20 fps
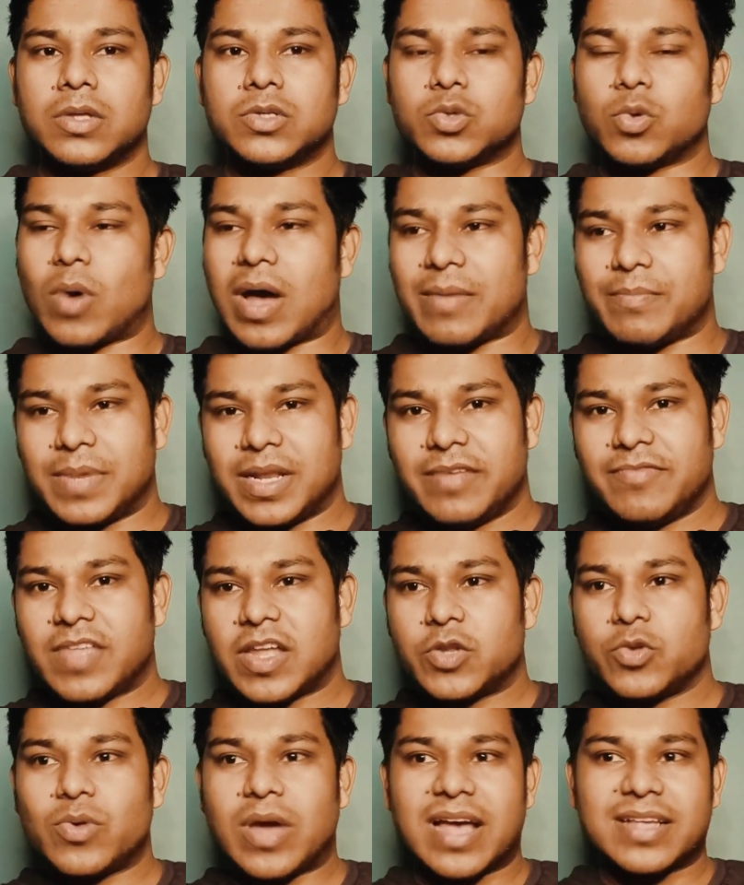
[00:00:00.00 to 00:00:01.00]
So I believe
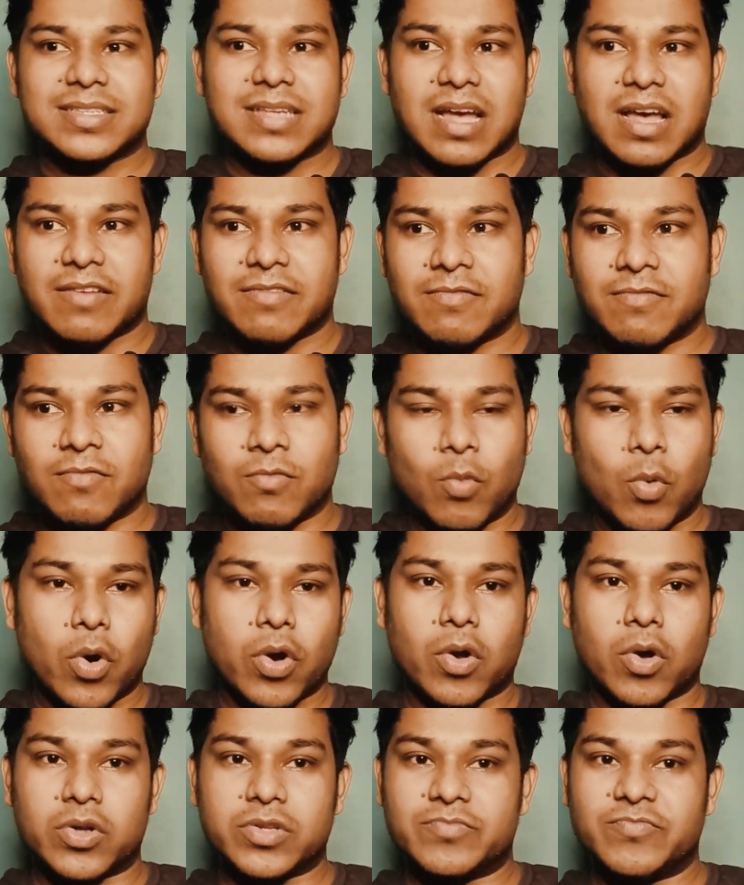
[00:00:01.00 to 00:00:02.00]
that you guys have
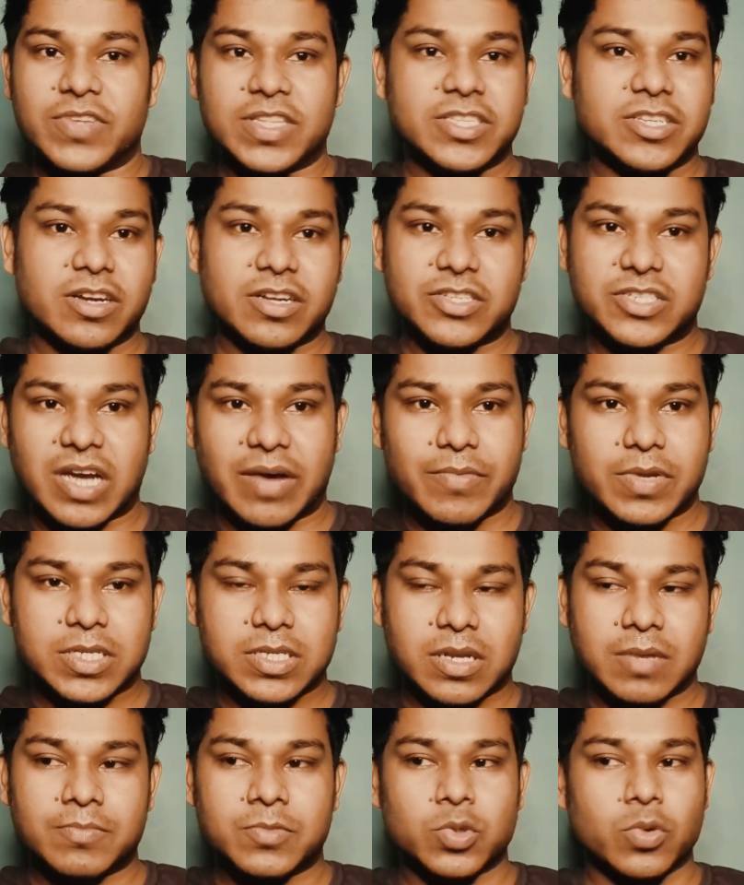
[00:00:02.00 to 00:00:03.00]
worked on with the
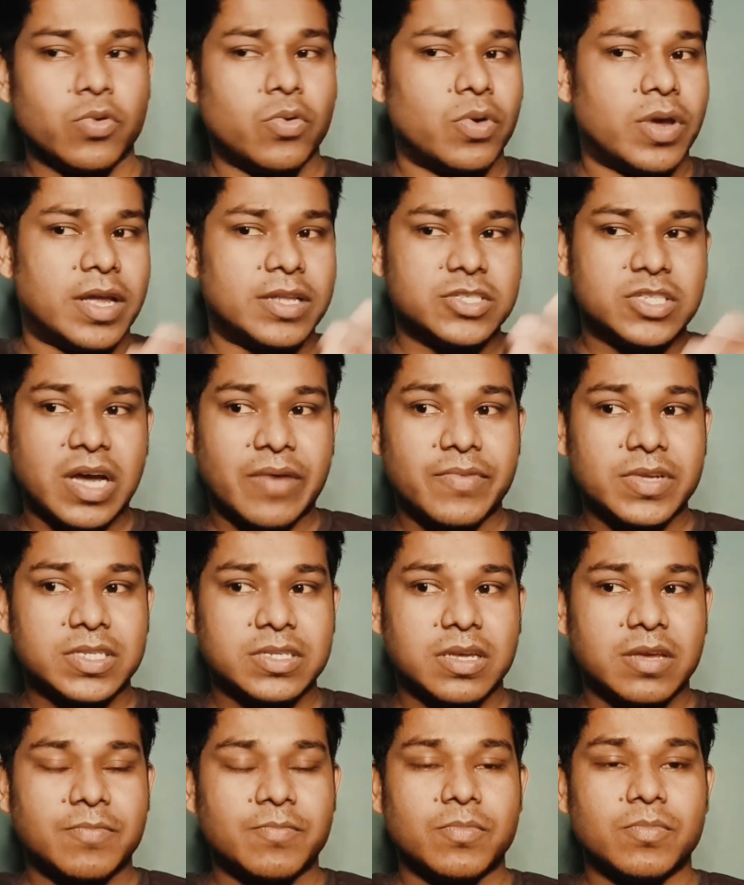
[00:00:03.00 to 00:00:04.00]
JavaScript. So in
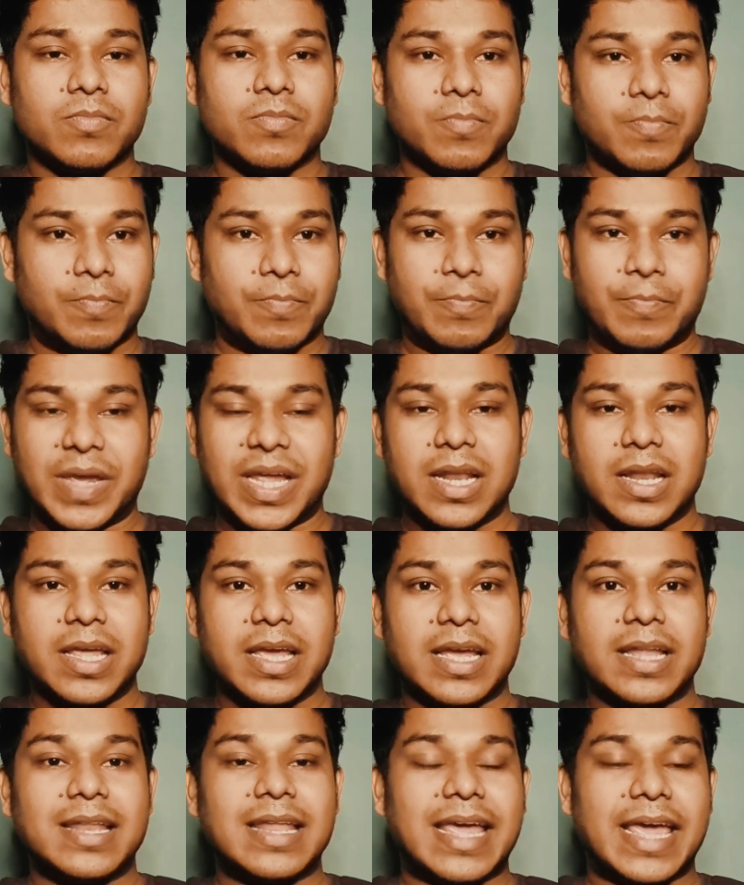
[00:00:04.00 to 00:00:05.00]
JavaScript,
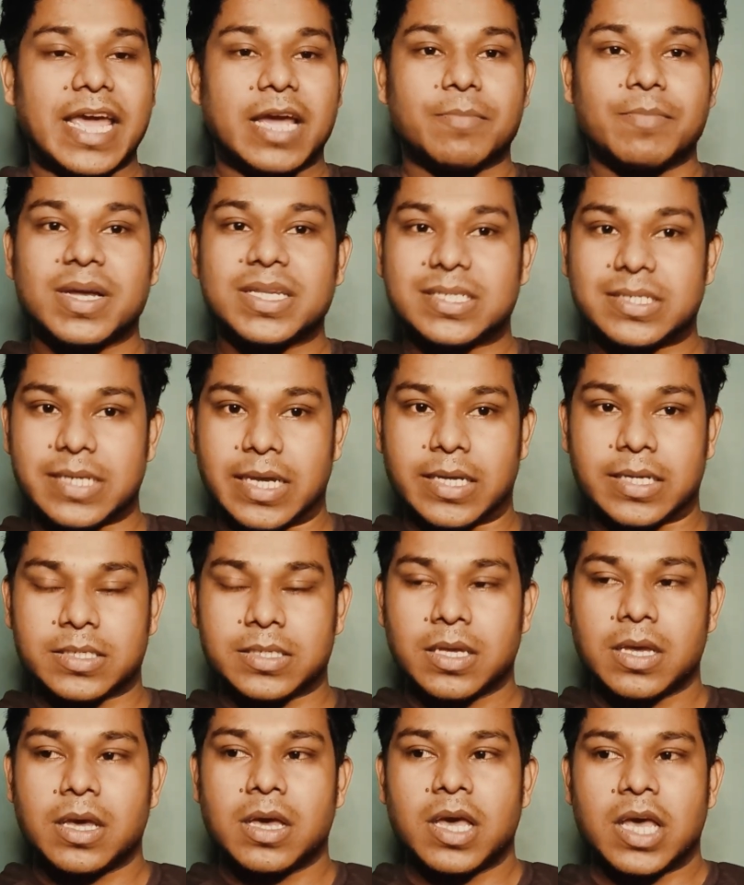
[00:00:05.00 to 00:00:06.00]
mainly in ECMAScript
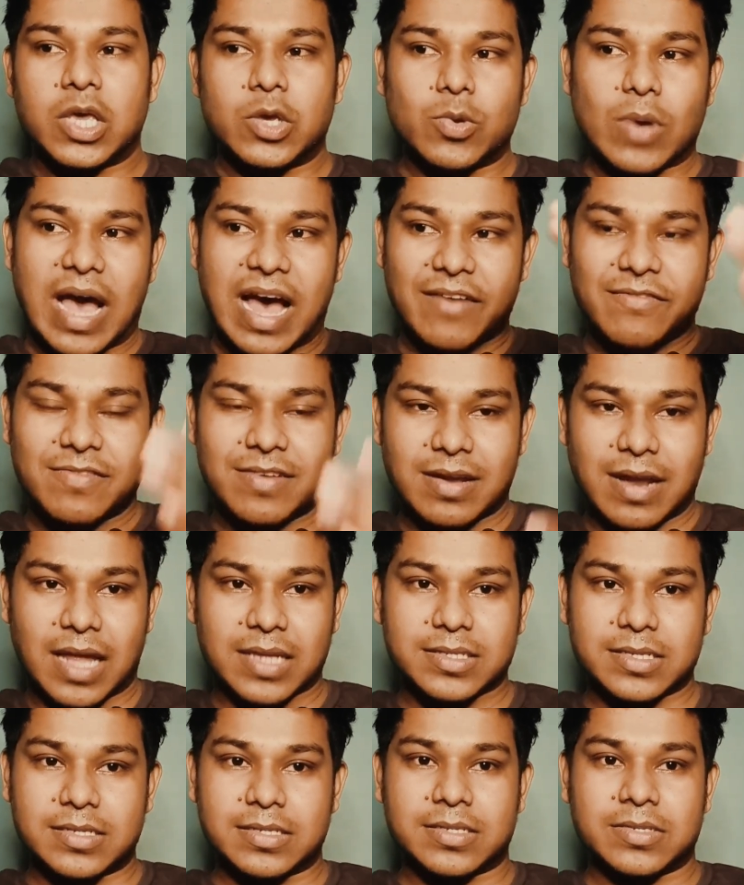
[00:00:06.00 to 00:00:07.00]
6, you have
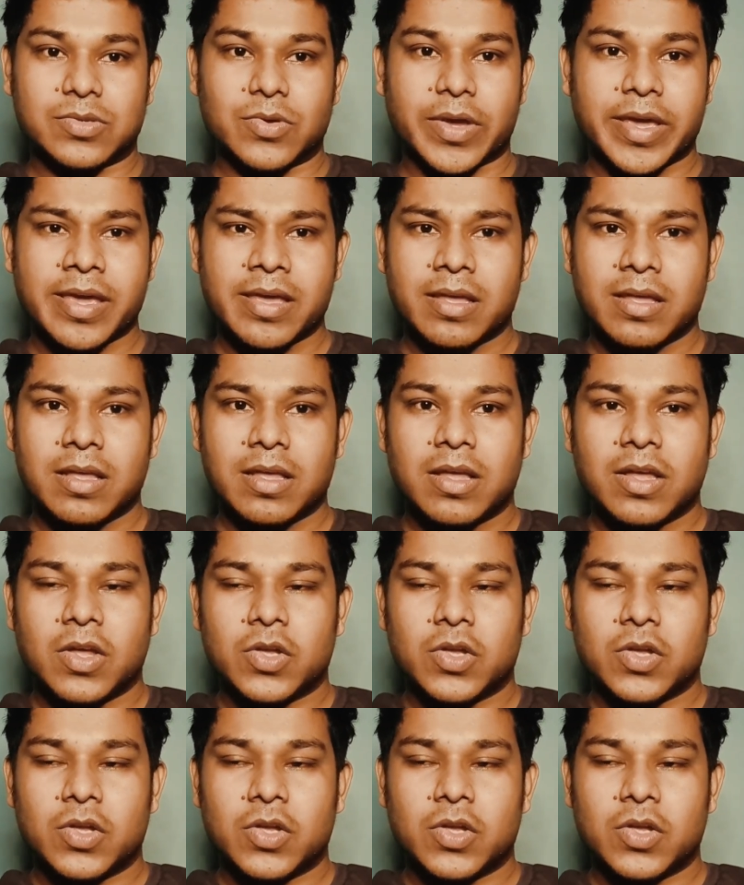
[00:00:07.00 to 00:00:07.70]
classes, okay?